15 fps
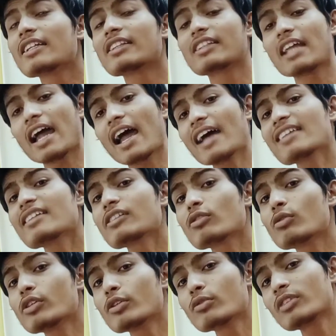as I told
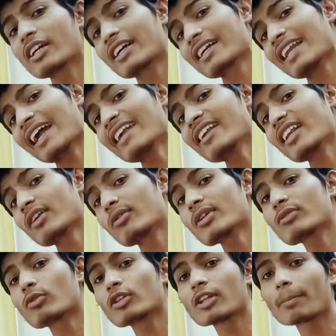you, the client requests for
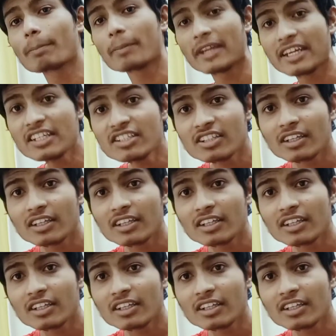the page,